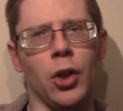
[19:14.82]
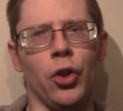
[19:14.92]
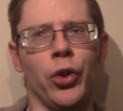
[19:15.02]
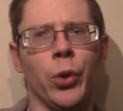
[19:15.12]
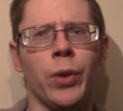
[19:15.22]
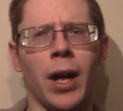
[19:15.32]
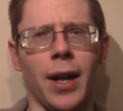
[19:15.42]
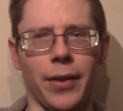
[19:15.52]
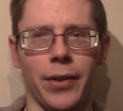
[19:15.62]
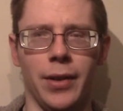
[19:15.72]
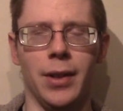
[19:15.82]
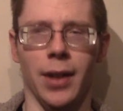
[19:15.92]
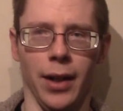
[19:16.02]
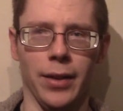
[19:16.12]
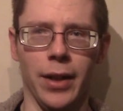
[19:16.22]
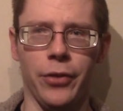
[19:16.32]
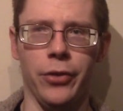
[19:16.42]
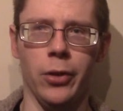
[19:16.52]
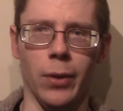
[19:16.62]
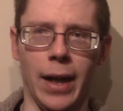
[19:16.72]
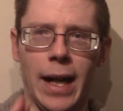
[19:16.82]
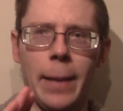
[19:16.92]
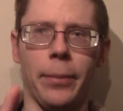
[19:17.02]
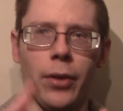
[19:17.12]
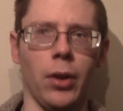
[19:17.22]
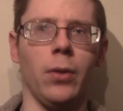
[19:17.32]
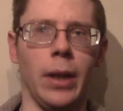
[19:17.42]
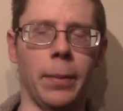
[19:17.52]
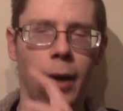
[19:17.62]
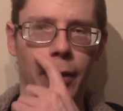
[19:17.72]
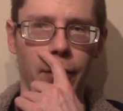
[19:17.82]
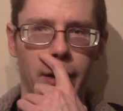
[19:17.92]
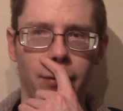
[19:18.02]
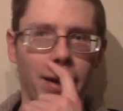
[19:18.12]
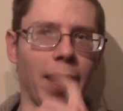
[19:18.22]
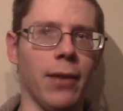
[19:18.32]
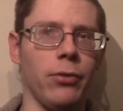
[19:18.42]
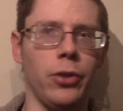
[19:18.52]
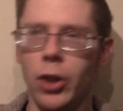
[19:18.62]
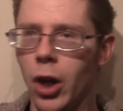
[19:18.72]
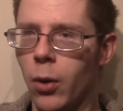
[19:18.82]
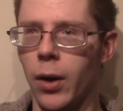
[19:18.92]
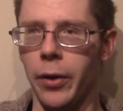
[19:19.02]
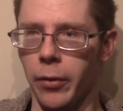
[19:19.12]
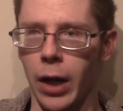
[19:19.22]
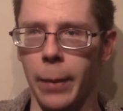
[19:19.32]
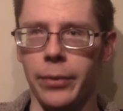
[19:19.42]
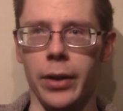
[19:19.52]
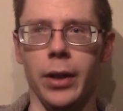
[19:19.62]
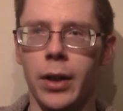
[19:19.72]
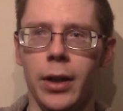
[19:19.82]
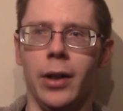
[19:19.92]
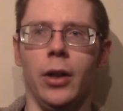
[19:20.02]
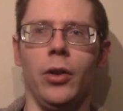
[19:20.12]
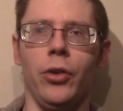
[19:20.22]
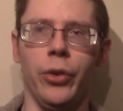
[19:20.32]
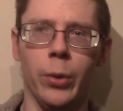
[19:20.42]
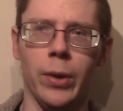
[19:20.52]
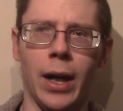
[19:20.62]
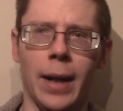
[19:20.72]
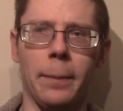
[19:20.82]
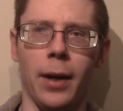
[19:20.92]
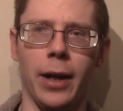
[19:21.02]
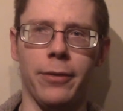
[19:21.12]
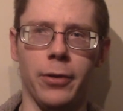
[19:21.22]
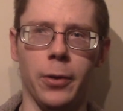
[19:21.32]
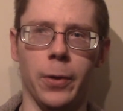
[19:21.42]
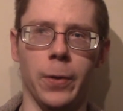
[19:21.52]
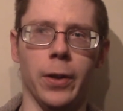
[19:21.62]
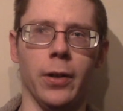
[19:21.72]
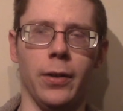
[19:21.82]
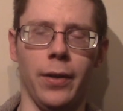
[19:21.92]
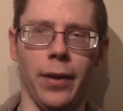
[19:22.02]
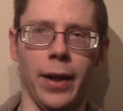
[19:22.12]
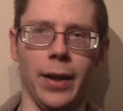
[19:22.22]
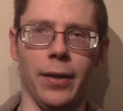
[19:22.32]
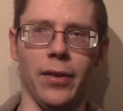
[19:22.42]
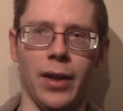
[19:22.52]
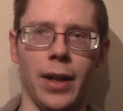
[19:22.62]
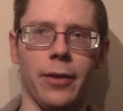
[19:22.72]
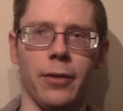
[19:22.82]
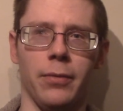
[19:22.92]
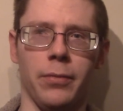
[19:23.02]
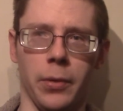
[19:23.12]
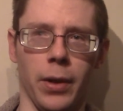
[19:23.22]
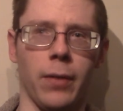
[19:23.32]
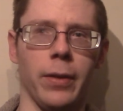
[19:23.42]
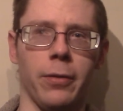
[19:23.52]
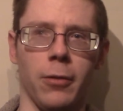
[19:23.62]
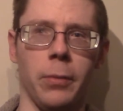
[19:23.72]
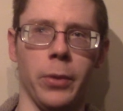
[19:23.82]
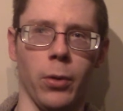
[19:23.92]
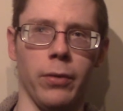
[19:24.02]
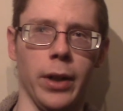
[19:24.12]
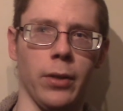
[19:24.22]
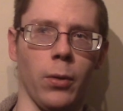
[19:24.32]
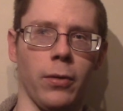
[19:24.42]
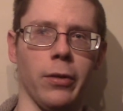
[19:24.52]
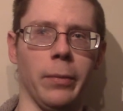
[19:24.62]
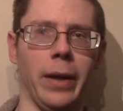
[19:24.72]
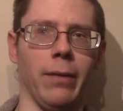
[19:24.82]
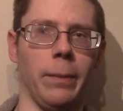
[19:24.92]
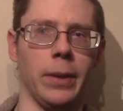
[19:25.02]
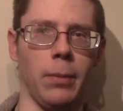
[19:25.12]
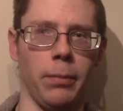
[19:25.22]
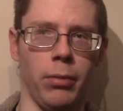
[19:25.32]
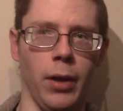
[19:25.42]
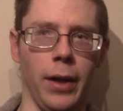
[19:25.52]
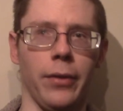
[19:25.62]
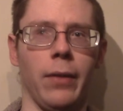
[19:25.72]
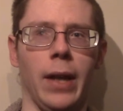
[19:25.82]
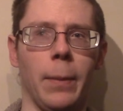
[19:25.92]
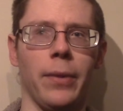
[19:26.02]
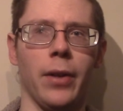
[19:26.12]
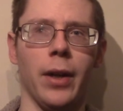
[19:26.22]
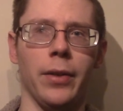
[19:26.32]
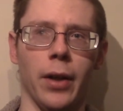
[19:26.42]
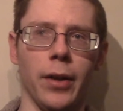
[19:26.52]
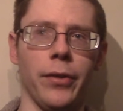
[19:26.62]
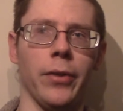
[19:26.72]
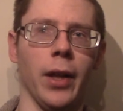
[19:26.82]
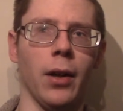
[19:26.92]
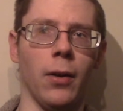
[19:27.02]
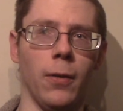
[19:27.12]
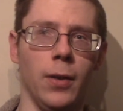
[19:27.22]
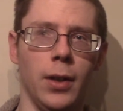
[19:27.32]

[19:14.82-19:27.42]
do not, unless you absolutely positively have no other option, do not buy food that is not directly from your vet or from a reputable place. Now, Amazon does sell